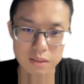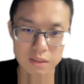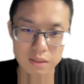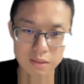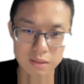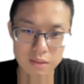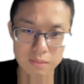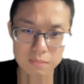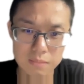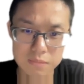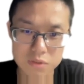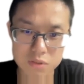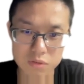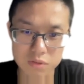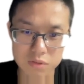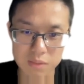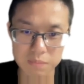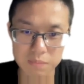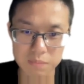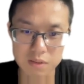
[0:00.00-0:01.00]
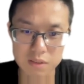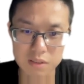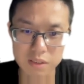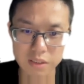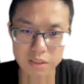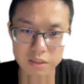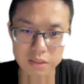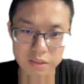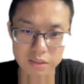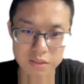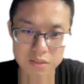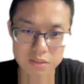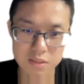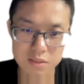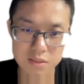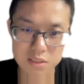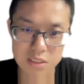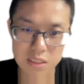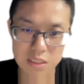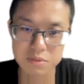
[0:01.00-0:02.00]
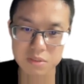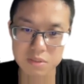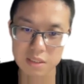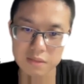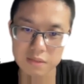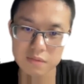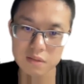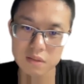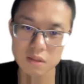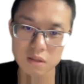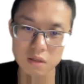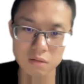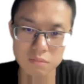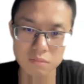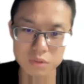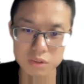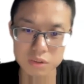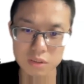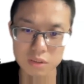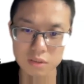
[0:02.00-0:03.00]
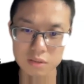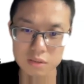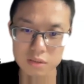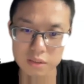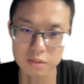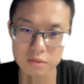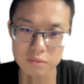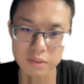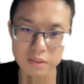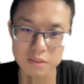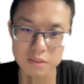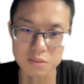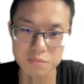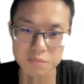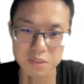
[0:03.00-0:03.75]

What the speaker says: So deep learning is a subset of machine learning, right?